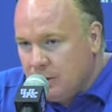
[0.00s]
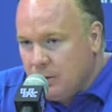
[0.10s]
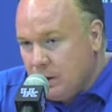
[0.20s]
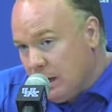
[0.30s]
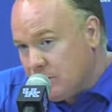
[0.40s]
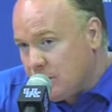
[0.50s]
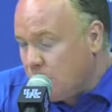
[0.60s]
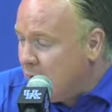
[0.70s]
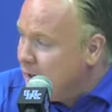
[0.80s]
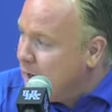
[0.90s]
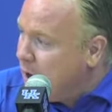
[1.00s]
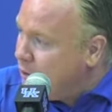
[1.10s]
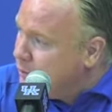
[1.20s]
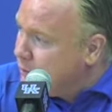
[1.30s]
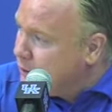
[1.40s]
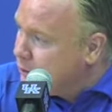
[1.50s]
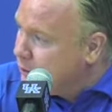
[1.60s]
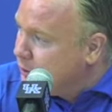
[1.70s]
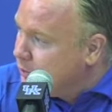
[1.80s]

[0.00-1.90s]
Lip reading: So, as of right now, that's what.